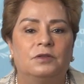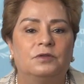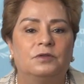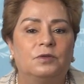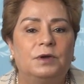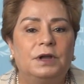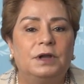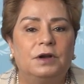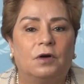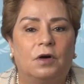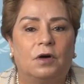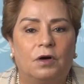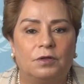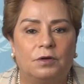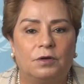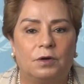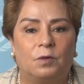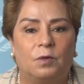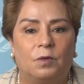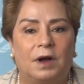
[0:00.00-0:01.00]
doing
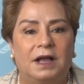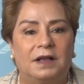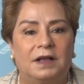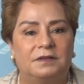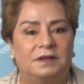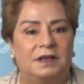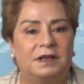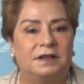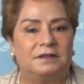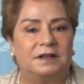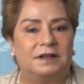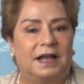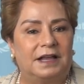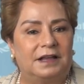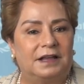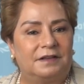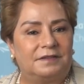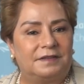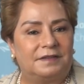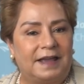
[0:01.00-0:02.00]
otherwise is
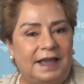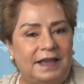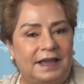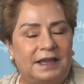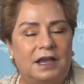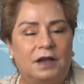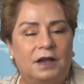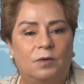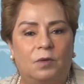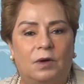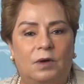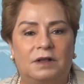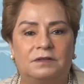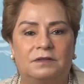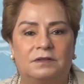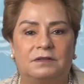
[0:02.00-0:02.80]
like taking one